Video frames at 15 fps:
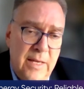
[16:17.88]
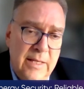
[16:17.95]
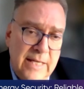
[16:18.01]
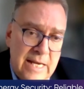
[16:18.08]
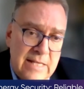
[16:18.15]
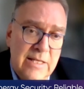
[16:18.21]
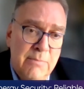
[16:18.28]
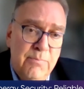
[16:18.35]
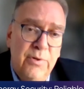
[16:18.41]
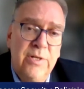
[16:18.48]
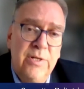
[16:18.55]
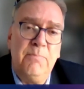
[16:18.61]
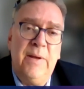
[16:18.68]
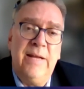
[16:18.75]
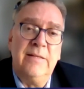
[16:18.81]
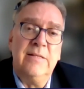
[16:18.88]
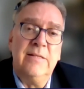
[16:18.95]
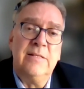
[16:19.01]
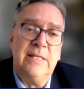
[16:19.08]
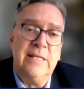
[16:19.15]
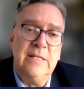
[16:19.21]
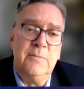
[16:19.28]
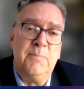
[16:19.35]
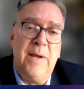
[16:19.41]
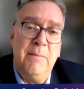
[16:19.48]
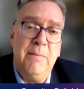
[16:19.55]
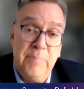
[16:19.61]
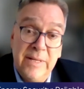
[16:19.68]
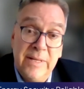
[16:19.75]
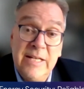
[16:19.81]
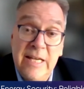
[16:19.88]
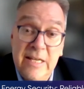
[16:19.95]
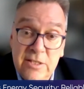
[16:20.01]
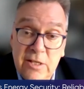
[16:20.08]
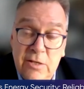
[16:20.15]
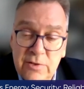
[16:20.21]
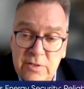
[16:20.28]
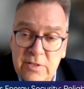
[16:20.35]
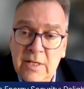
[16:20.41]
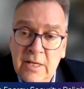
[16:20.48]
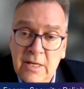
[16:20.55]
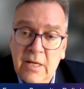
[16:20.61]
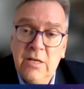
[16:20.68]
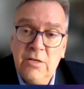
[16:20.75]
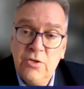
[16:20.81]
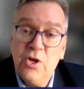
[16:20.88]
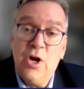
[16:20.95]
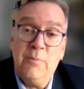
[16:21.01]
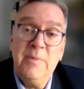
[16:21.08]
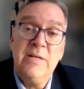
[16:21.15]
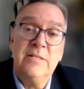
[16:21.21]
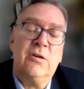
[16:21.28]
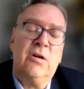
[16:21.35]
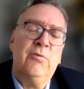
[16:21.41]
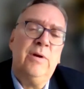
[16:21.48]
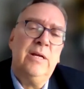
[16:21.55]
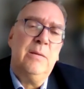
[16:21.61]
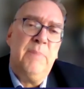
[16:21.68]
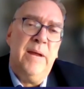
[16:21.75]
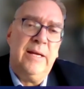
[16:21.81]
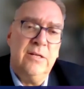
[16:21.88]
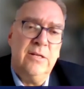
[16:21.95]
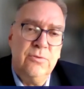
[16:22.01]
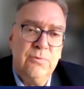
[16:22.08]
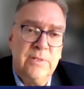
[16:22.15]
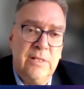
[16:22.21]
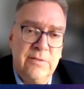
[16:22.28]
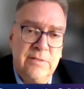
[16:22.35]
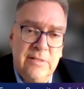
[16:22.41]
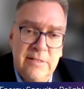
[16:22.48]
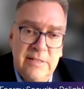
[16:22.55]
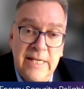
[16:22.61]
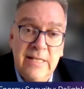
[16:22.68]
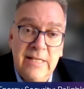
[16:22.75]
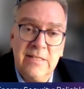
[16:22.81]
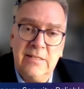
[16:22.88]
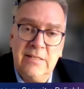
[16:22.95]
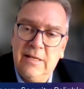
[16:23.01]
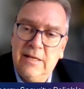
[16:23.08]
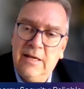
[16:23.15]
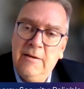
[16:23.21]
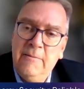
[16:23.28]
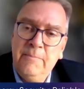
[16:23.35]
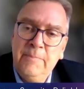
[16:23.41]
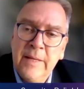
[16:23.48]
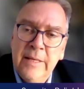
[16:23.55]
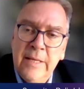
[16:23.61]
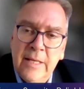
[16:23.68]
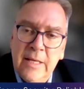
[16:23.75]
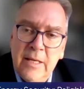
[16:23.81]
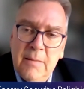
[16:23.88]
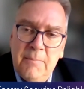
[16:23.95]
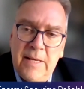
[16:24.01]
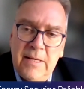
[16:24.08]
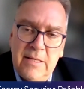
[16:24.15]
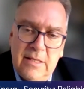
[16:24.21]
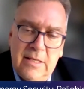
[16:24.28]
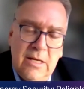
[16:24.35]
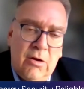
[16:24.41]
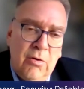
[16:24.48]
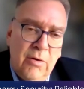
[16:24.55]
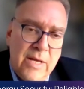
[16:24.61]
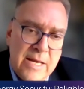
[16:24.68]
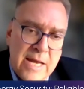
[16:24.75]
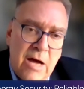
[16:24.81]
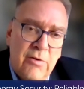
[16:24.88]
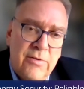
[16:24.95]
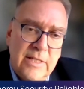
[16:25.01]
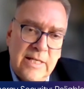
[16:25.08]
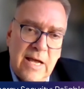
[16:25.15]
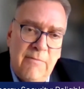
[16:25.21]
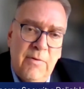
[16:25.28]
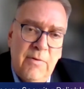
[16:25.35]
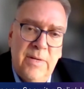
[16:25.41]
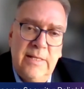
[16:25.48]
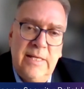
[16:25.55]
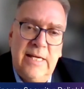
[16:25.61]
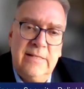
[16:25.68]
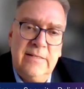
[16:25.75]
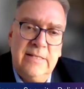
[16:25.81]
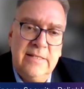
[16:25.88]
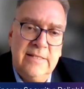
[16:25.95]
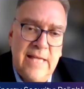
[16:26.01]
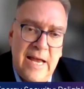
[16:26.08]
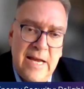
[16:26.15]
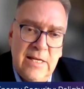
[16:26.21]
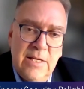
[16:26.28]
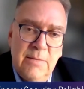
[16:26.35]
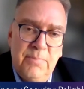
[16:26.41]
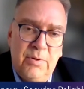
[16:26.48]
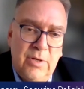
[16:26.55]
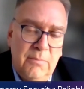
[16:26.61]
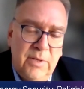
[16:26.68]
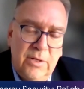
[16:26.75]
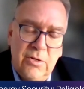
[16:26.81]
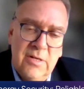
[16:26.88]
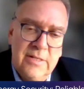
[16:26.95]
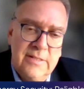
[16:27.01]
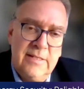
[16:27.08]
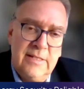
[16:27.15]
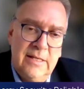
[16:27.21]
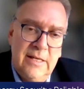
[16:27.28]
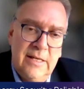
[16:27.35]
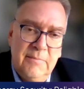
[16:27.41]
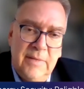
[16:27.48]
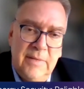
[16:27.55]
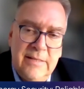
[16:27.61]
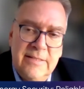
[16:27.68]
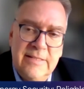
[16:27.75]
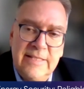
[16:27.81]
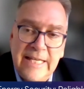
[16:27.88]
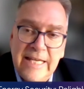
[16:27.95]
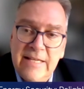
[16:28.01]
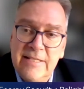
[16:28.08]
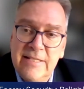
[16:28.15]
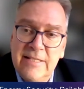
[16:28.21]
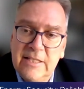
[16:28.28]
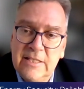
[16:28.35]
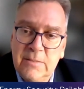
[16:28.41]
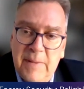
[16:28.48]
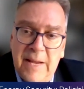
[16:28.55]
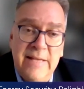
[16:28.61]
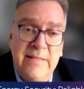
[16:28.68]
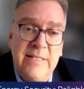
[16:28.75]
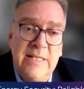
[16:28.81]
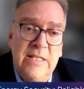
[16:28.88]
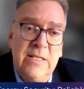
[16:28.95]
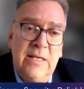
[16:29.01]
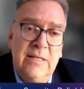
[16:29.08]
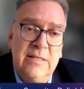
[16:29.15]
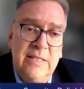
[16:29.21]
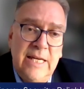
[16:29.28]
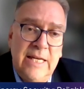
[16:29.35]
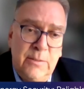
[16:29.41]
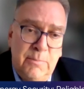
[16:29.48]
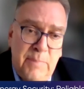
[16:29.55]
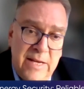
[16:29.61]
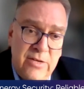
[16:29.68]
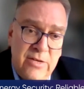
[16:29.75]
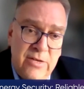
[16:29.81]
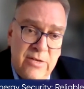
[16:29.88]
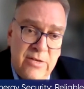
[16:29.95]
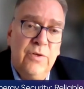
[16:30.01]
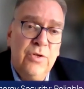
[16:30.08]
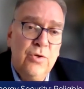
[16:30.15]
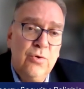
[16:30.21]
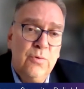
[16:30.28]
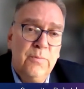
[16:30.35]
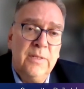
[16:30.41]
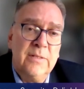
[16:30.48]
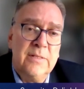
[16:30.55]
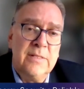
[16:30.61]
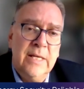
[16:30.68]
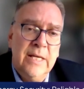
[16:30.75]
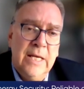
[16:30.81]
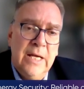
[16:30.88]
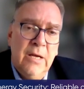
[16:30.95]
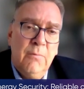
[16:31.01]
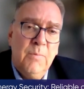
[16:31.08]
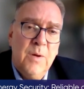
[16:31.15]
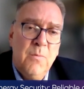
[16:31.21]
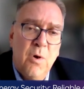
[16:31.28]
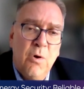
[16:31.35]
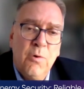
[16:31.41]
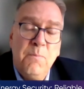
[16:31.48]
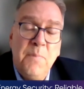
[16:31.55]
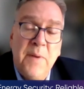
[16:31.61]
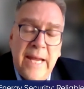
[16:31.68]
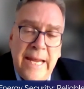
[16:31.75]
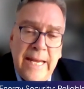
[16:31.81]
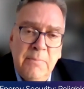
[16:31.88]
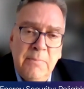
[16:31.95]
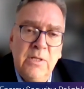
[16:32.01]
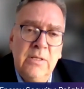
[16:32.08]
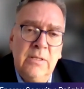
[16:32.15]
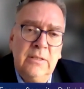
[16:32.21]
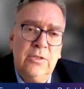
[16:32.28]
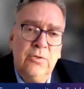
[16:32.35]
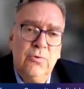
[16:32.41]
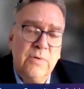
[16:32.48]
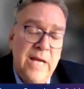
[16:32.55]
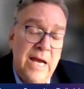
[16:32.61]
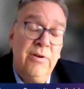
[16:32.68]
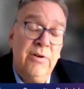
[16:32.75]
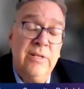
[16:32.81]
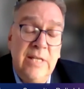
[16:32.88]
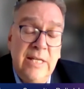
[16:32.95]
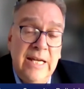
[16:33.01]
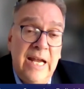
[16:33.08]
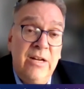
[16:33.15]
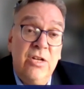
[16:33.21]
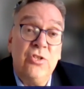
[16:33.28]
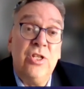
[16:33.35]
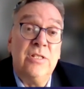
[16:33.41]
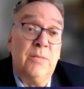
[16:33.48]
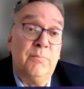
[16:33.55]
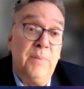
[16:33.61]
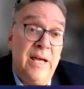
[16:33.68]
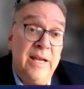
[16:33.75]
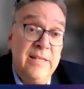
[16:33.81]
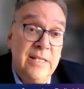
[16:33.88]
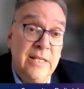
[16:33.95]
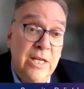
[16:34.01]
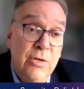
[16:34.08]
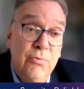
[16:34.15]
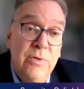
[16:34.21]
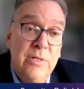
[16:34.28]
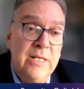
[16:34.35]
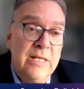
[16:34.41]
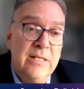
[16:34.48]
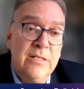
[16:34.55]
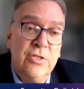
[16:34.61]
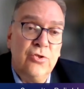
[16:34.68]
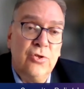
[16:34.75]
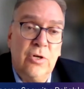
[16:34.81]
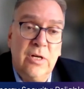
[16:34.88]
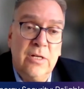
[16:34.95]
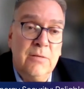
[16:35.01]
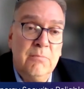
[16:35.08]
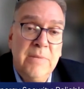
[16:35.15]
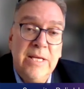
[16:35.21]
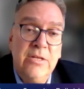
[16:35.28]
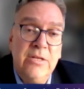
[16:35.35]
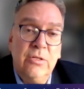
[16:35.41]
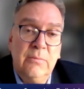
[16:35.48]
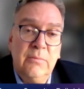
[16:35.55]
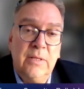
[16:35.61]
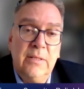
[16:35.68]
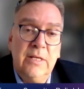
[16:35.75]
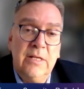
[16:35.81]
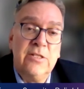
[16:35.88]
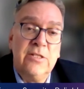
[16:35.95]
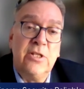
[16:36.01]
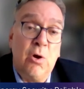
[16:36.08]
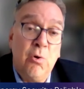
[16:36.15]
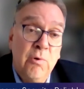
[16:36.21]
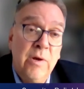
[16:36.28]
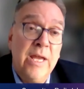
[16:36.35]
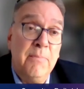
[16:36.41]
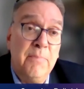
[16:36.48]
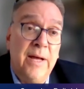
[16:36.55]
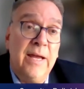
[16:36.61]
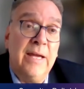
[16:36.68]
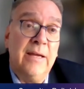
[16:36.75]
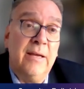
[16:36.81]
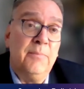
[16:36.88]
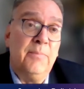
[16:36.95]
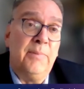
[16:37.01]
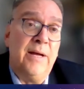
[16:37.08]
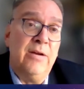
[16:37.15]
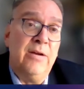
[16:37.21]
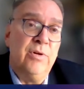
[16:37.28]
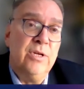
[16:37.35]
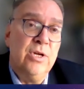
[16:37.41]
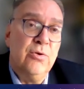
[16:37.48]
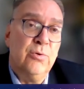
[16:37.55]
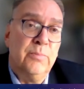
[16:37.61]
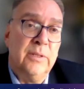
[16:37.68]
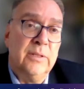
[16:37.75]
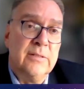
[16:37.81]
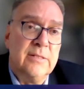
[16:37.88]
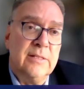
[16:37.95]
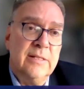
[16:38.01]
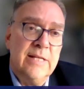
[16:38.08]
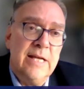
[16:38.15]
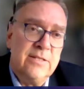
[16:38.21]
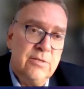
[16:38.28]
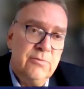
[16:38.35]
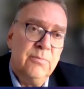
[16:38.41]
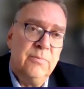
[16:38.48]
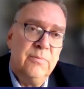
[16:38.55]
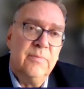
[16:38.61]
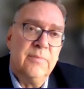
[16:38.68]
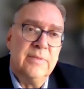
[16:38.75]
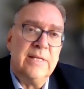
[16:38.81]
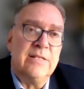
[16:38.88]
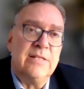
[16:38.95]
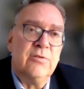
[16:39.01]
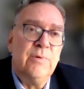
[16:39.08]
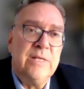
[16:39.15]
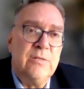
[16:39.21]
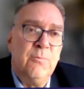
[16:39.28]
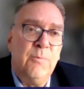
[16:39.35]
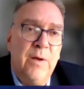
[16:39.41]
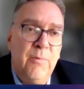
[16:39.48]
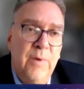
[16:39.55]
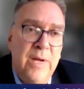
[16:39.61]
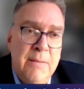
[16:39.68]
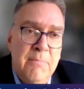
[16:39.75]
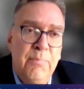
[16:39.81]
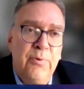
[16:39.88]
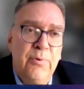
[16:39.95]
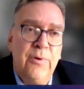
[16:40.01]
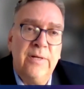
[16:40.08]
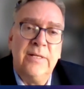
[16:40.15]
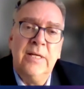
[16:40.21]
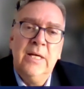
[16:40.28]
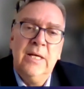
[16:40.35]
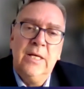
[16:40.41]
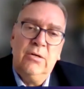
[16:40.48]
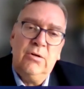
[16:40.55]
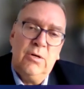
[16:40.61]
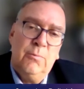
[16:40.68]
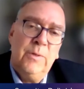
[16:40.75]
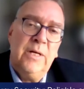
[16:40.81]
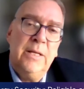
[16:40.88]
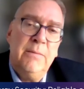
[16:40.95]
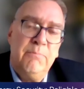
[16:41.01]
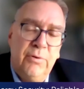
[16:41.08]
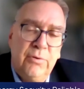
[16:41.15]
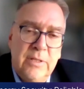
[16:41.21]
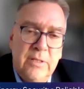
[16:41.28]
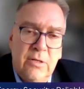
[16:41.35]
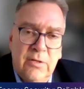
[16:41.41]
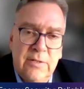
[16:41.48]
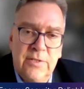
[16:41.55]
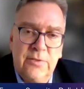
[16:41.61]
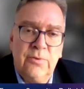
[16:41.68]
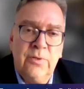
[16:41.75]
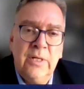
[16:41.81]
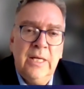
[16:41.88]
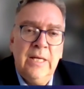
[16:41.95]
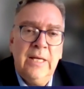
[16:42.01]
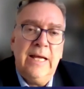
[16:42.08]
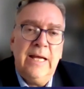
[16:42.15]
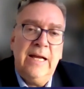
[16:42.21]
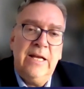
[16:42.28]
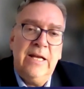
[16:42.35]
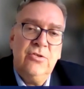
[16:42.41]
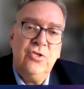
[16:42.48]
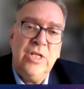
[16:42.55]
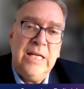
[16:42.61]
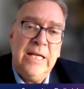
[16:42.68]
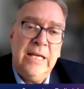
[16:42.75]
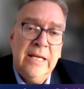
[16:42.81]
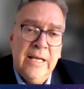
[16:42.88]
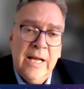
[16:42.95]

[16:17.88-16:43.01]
gas import dependencies by building those terminals already back in 2006. But only now the government has decided upon, because it sees, despite the expansion of renewables, we won't be able to guarantee energy supply security in the short and medium solely by renewables. And that's the reason why we import, or will import, also LNG.